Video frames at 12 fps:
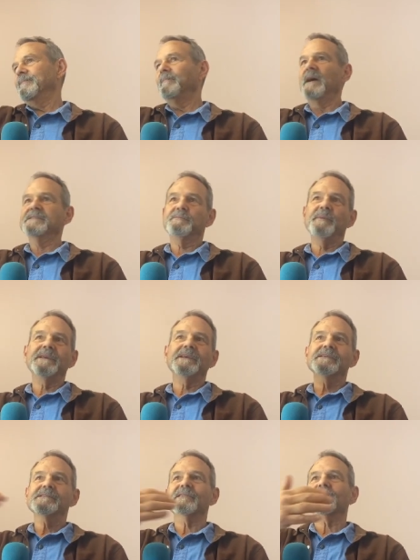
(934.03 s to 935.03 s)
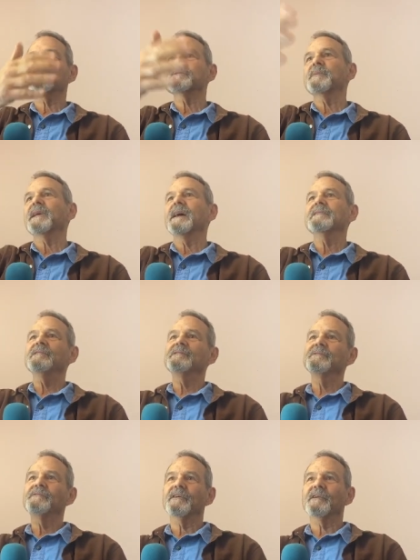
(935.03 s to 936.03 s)
speaking circles began to do
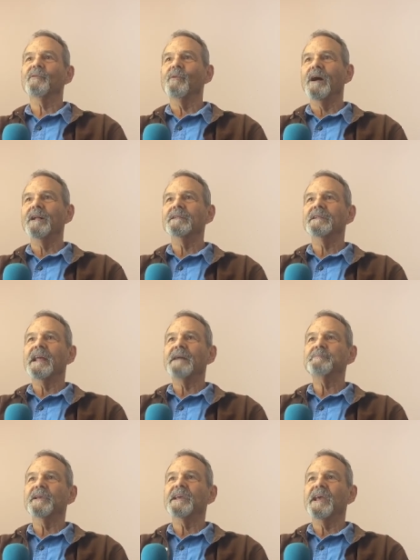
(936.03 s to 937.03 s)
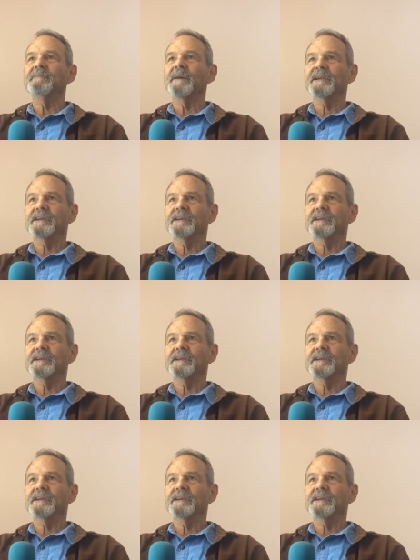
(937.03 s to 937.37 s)
very well, and that became my.